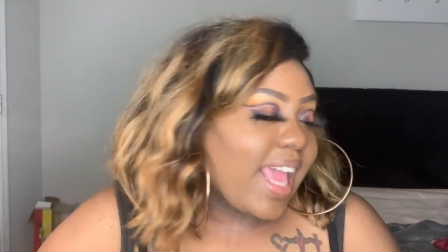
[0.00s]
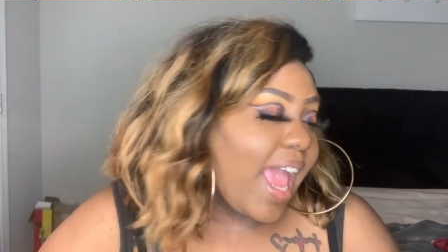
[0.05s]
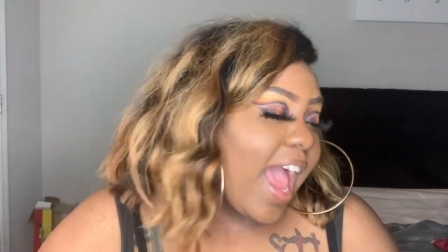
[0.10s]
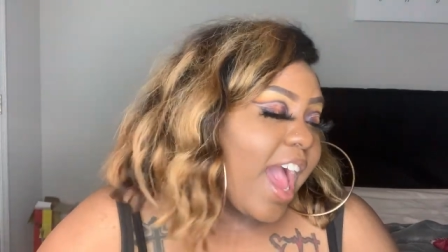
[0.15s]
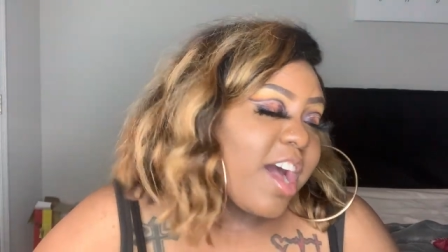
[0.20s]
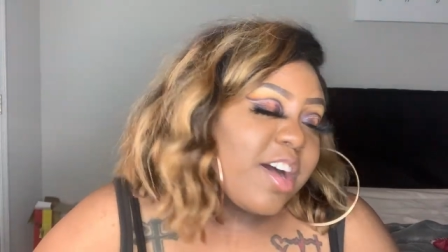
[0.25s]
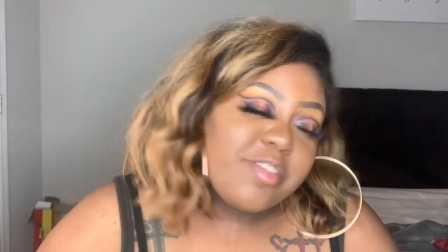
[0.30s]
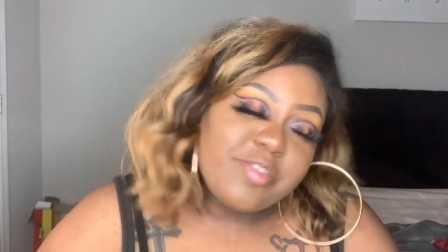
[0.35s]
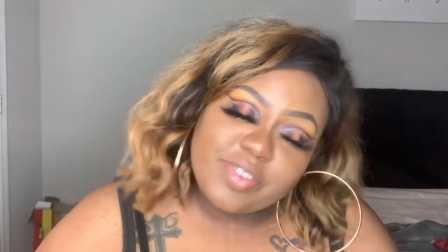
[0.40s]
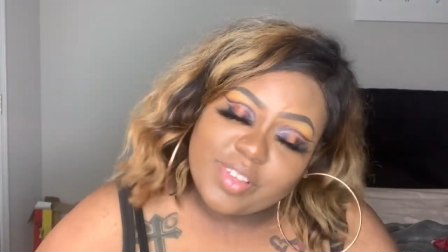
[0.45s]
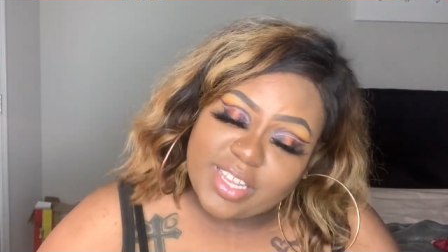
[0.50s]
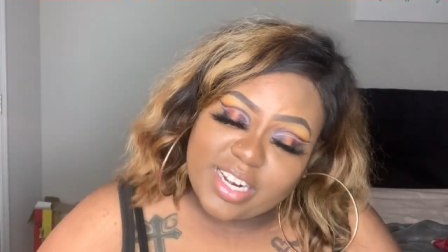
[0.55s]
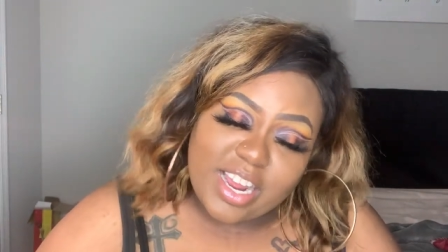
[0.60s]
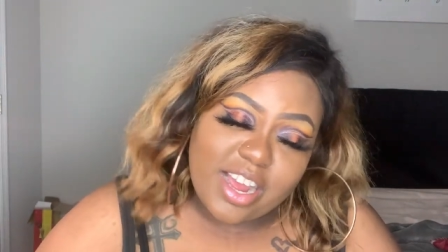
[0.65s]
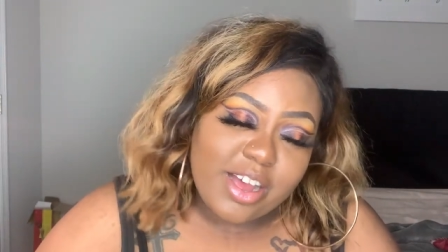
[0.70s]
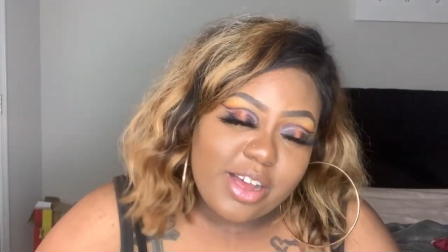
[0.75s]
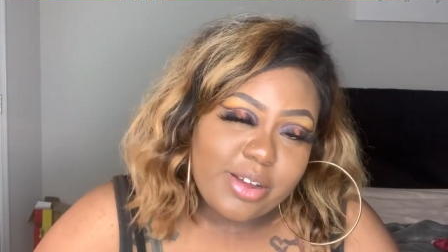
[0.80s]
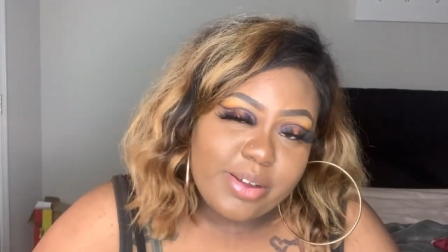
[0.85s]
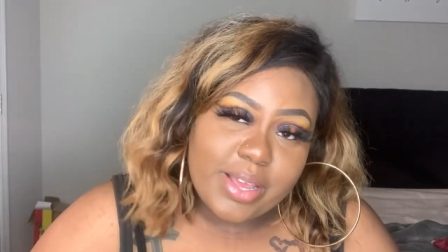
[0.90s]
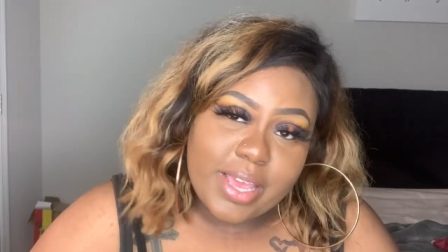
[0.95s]
outfit
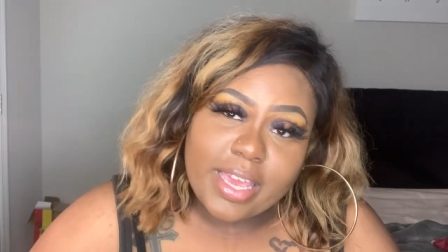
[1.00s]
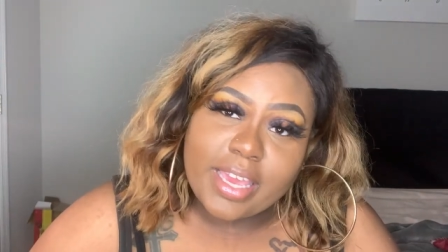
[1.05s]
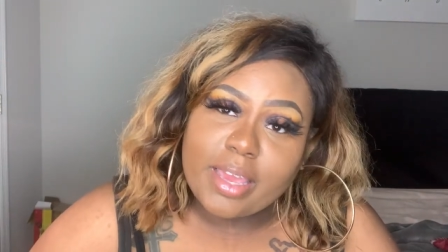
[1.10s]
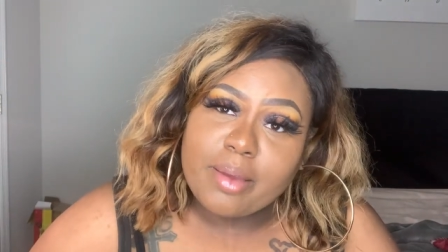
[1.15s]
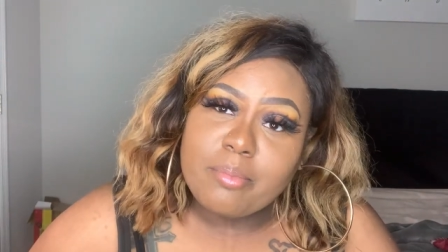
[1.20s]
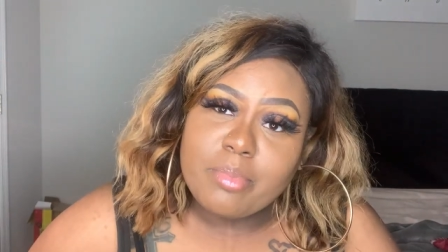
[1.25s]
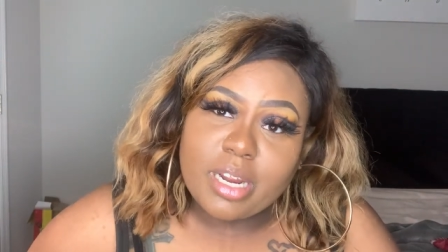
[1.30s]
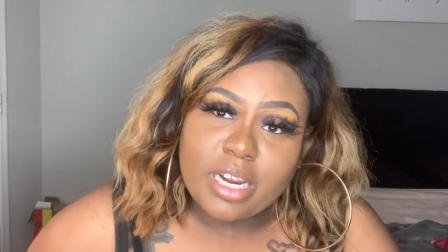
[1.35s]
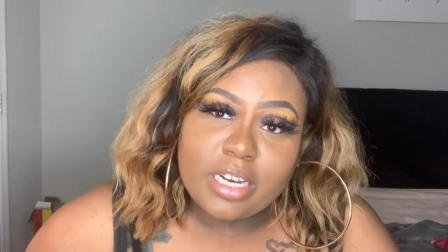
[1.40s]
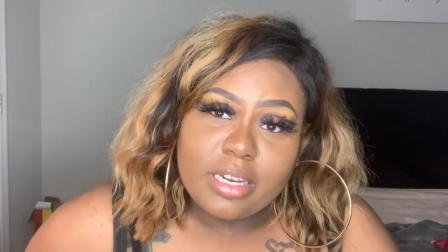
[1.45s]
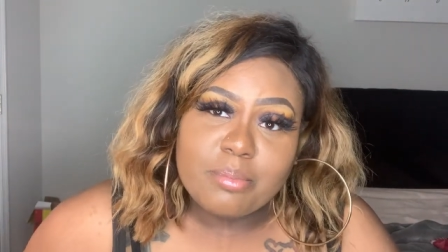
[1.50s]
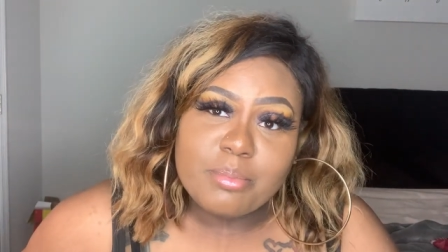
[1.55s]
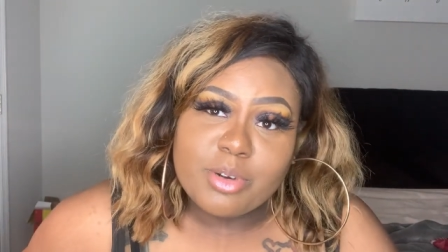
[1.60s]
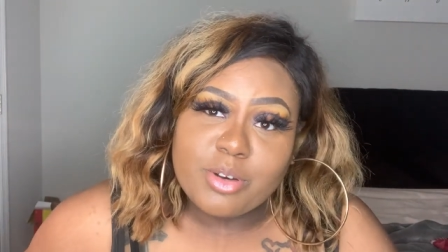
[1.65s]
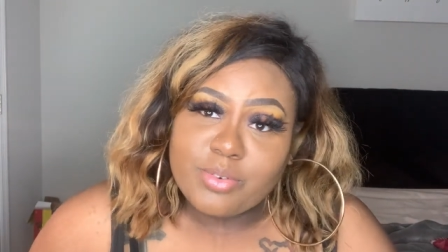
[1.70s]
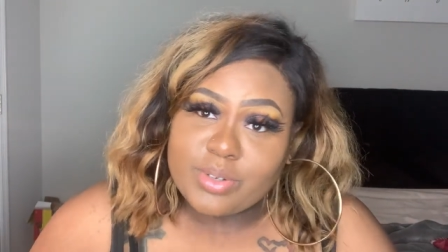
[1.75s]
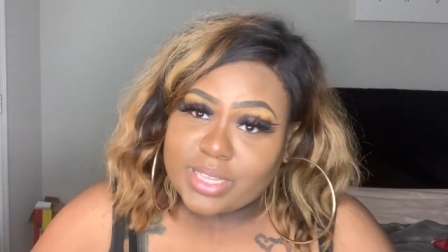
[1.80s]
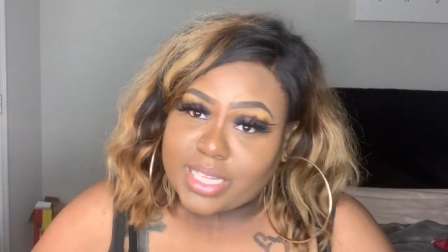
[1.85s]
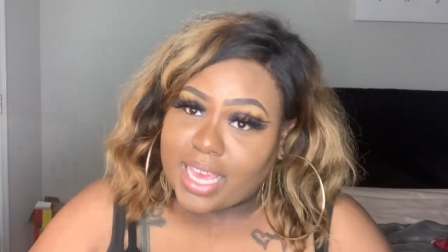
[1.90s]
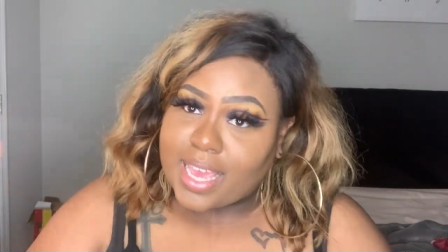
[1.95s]
on and can barely
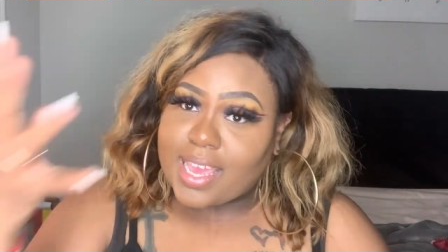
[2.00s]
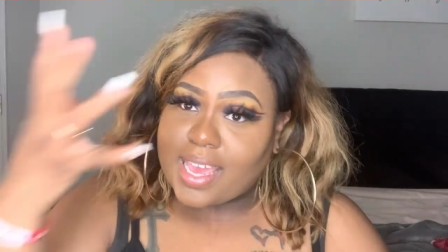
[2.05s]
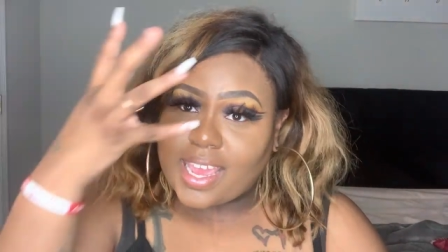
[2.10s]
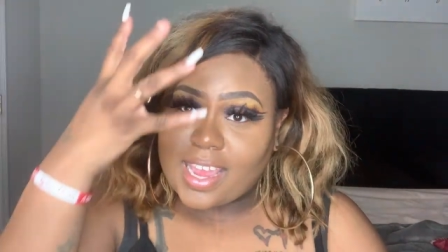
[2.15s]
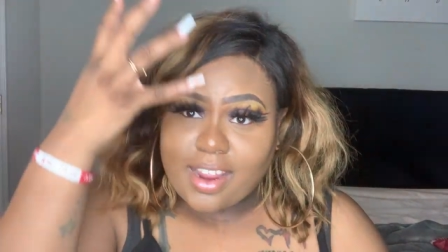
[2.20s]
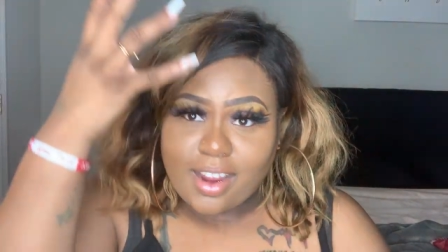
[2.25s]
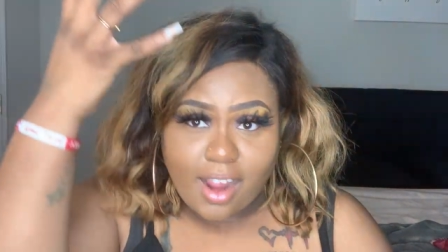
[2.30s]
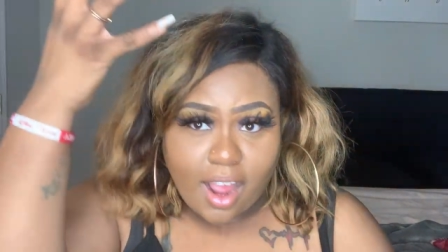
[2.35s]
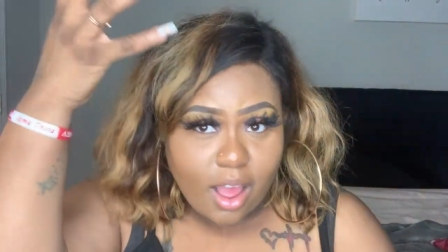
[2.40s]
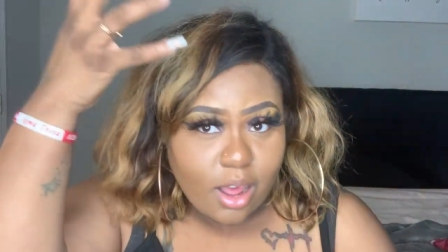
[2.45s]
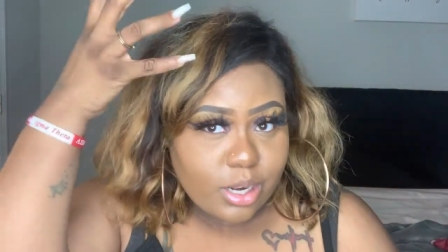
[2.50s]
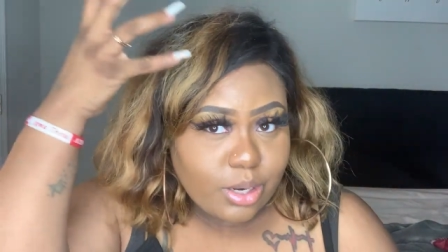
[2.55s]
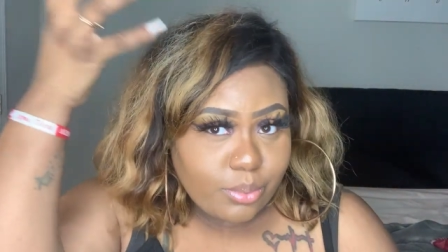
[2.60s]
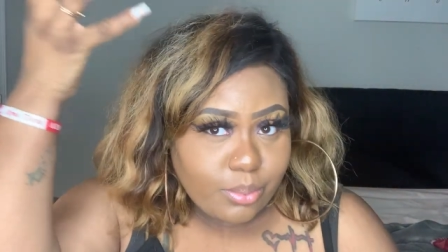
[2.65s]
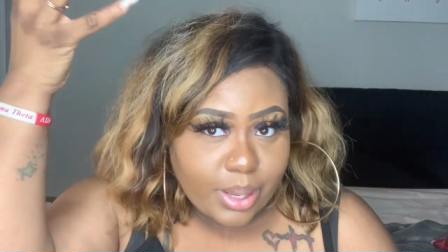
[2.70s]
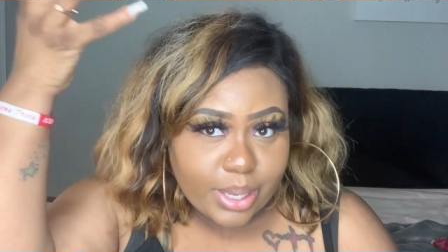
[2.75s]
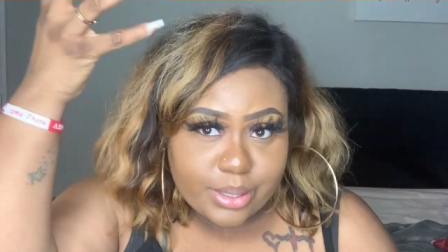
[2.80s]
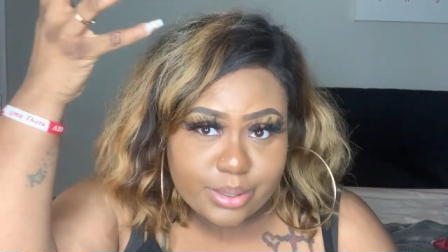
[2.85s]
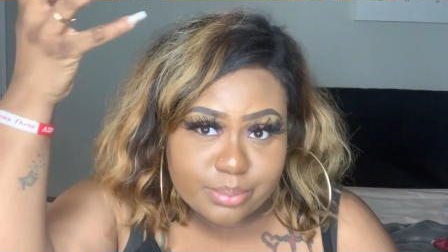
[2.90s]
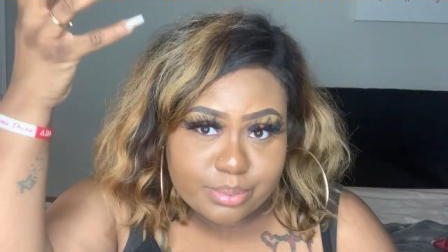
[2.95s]
move with that hair all the way